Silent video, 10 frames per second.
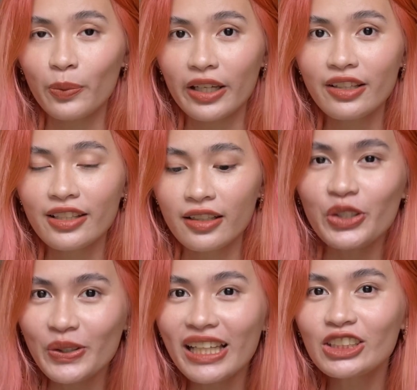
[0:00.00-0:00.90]
with.
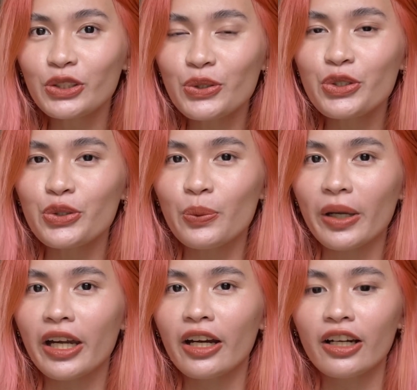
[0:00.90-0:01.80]
You can choose to
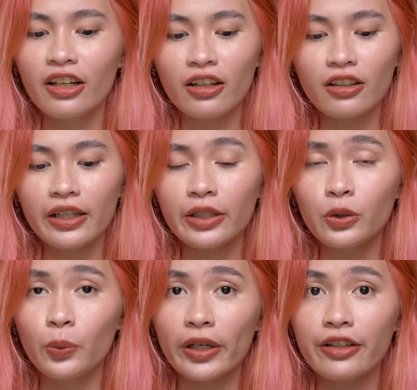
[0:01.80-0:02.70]
wear it
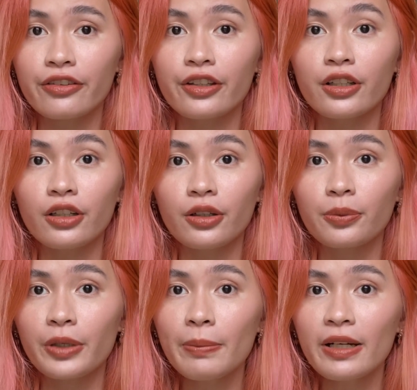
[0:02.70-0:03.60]
with the
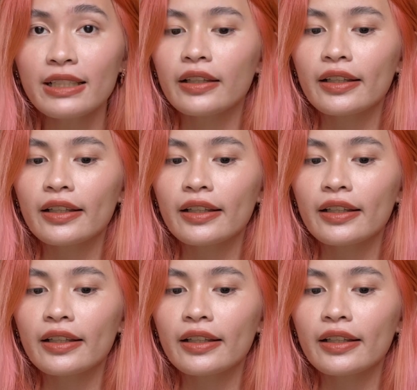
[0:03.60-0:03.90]
ribbon.